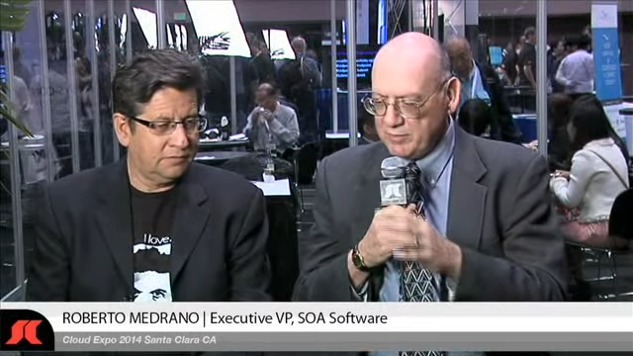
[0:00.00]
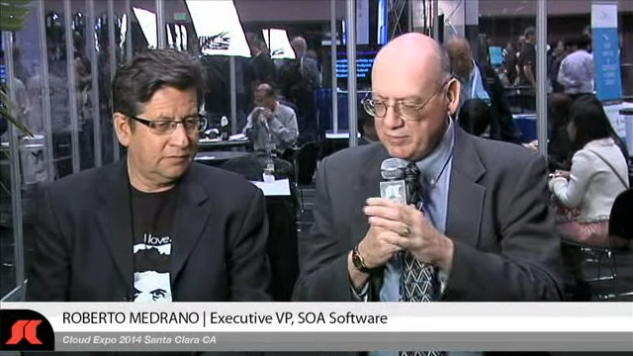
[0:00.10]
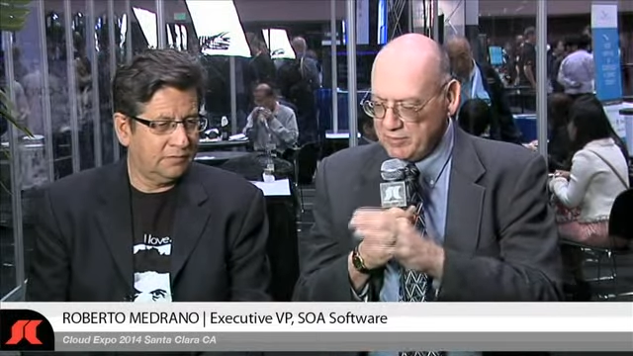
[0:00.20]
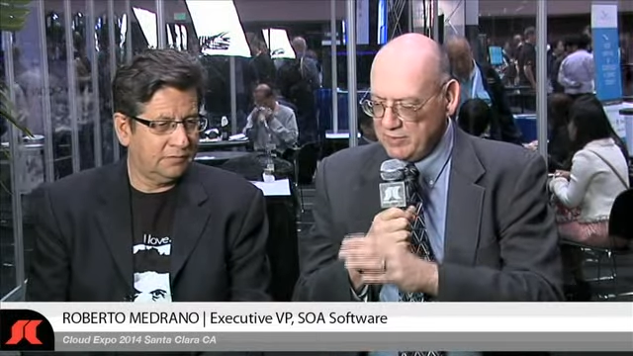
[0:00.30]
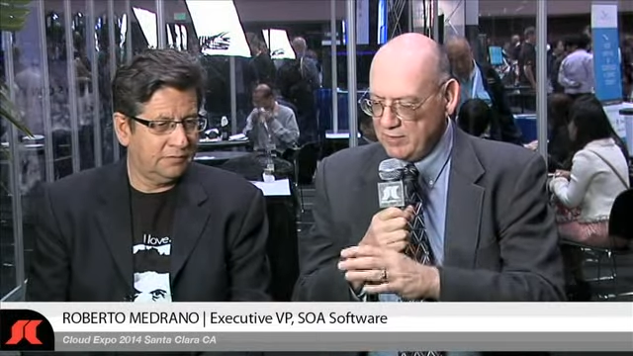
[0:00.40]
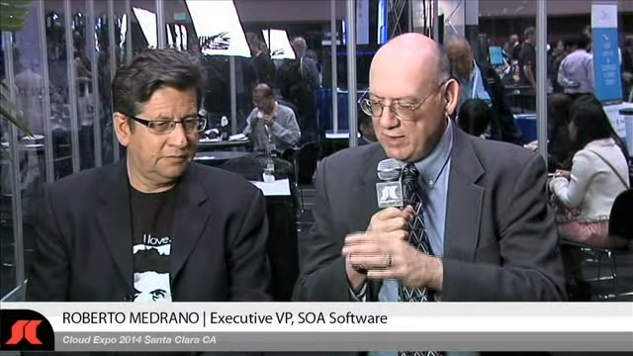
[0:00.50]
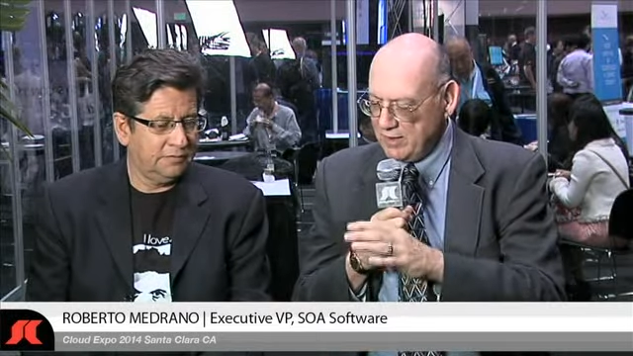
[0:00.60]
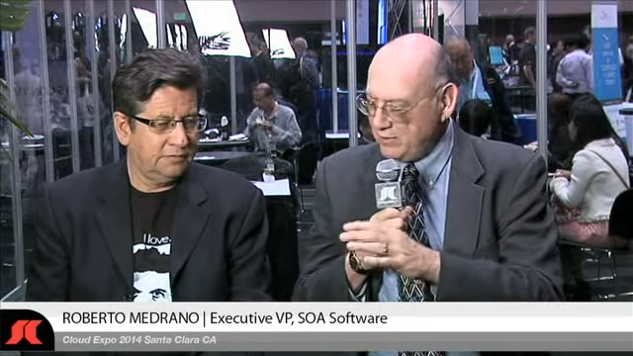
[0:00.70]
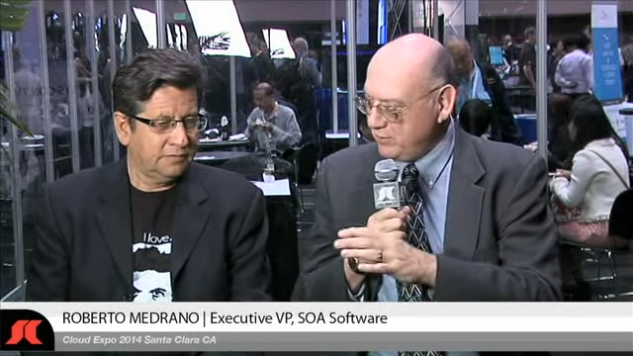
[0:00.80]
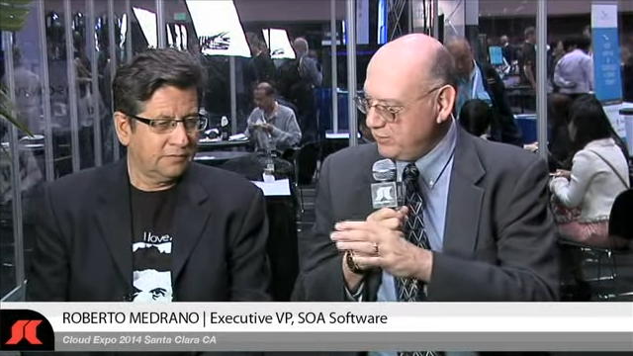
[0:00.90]
Speaker 1: But still,
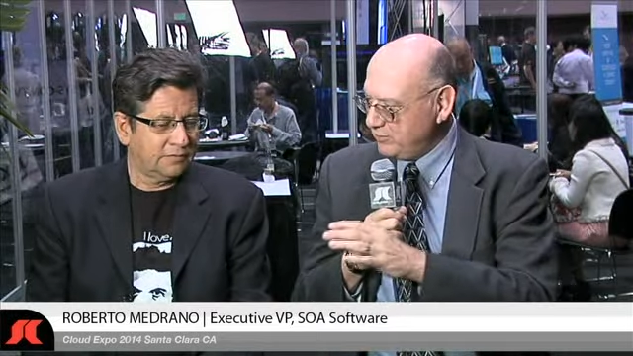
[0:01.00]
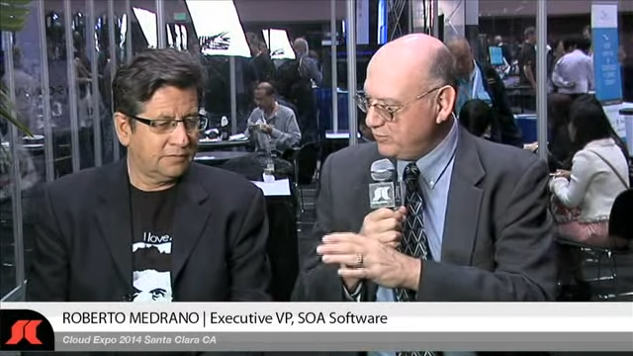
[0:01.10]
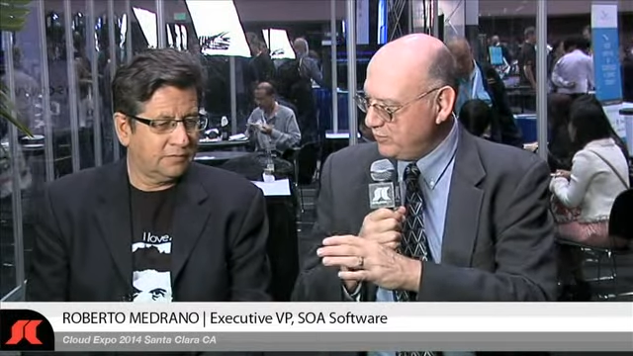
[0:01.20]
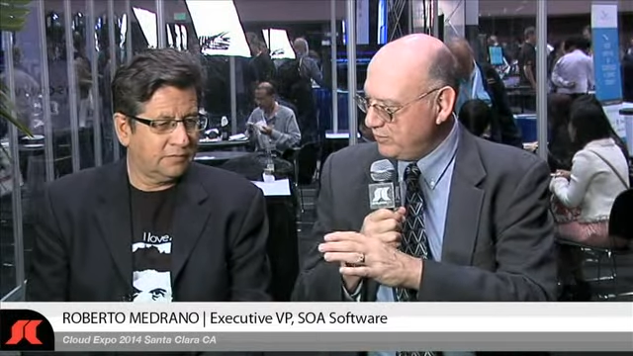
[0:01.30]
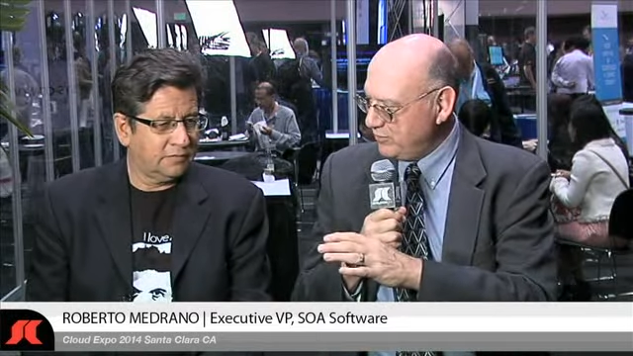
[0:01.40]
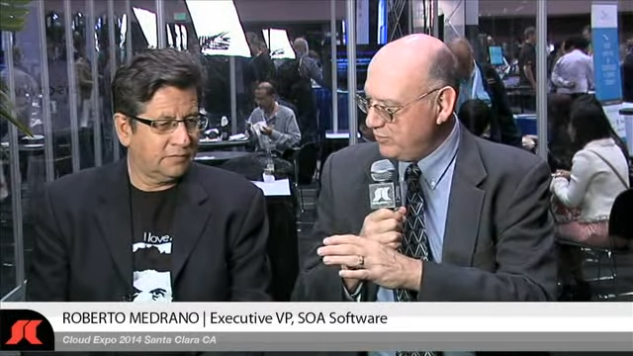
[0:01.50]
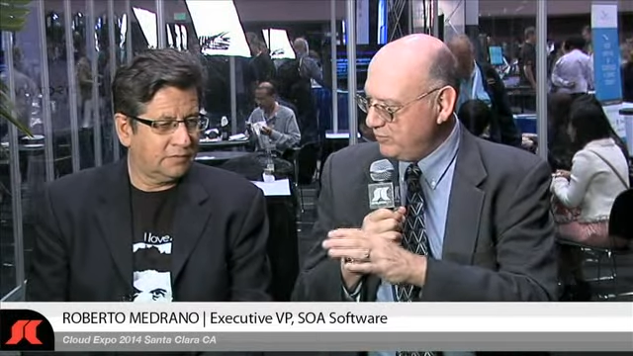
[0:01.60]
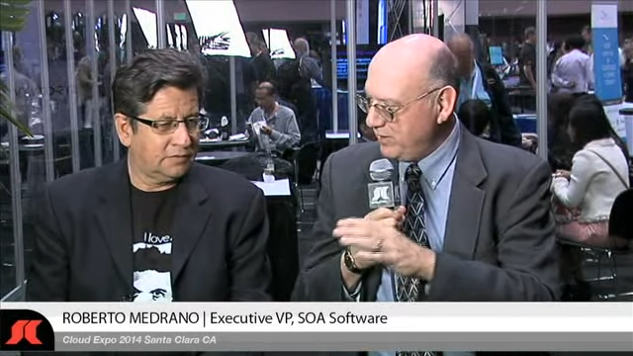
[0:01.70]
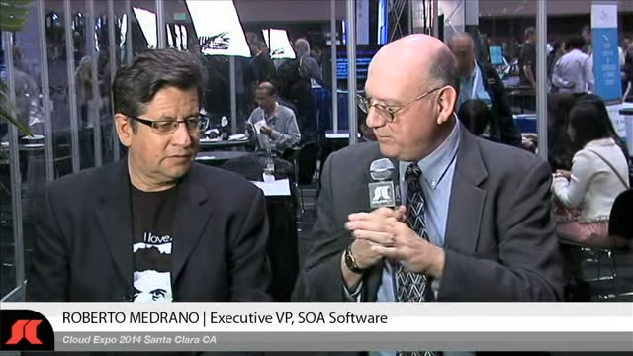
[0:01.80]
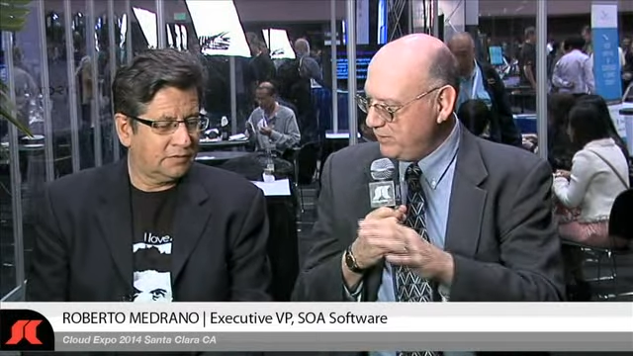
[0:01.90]
how do you get through this
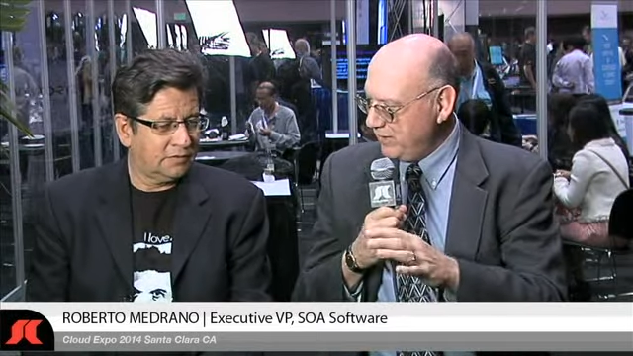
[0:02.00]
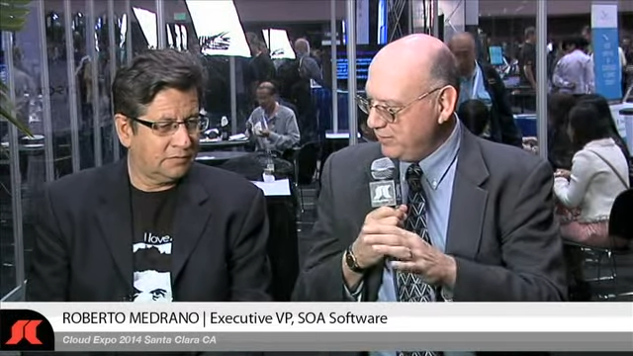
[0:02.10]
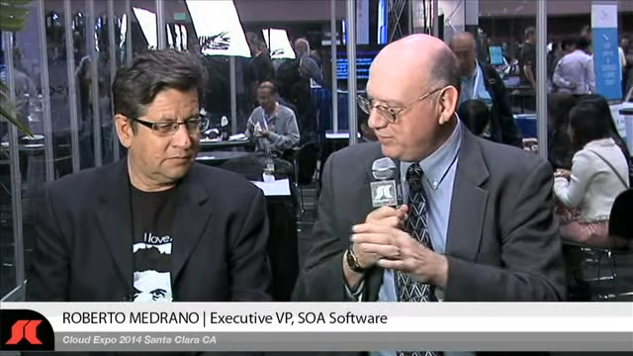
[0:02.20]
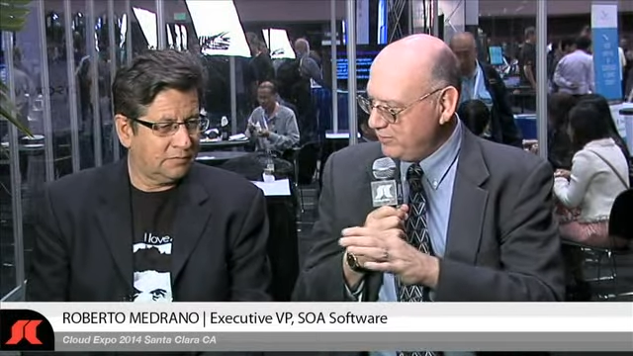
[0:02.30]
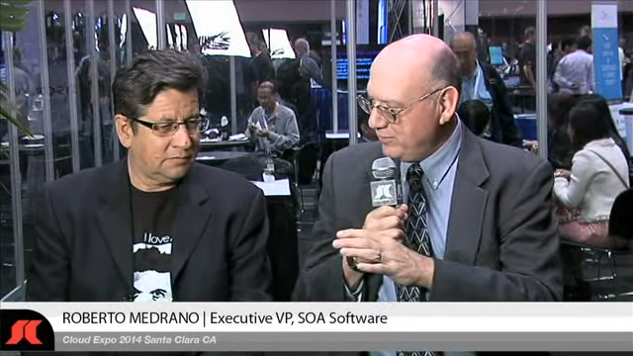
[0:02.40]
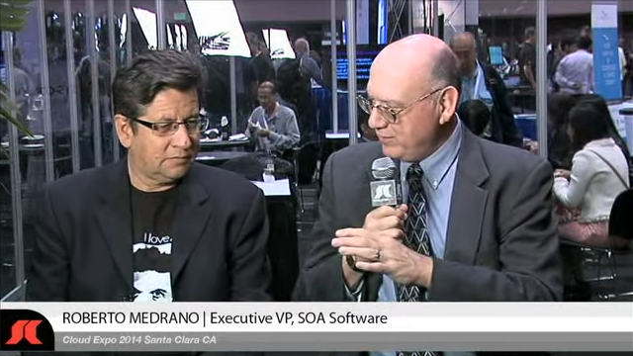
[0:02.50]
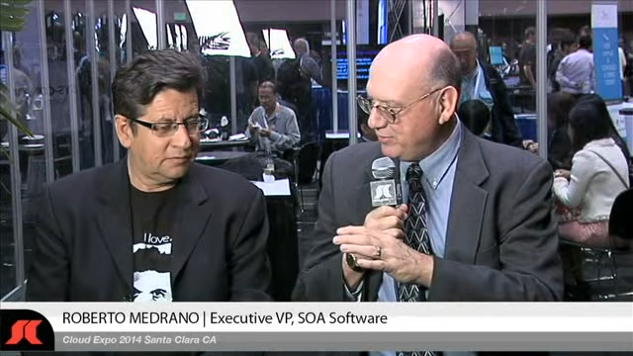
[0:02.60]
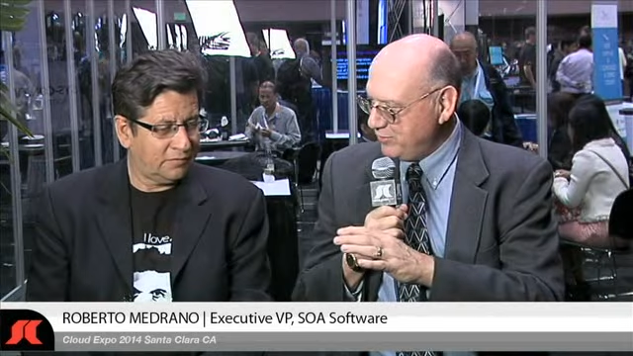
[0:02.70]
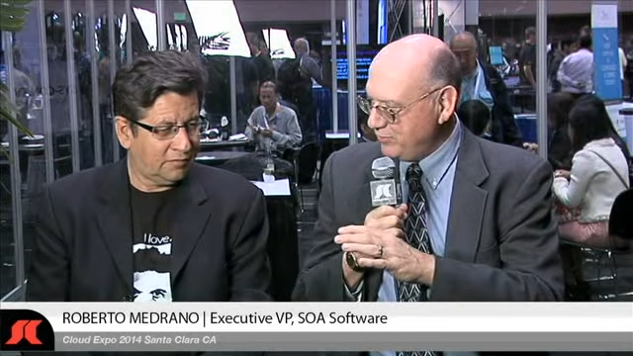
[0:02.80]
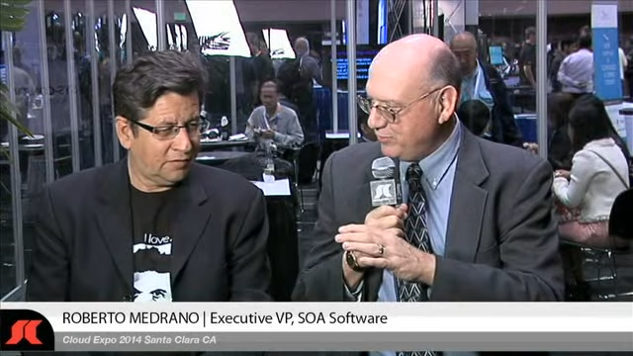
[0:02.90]
term? API still
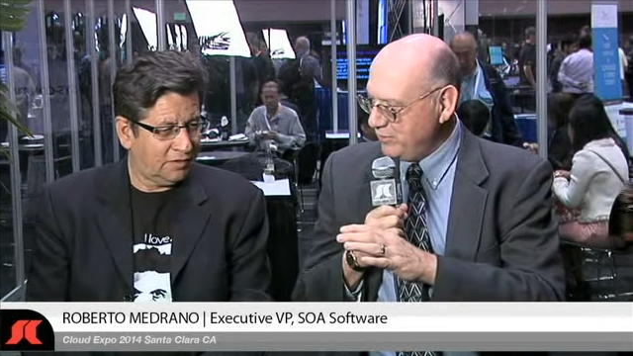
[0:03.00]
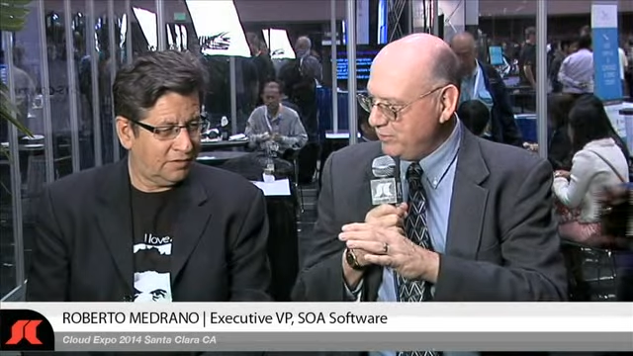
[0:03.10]
has to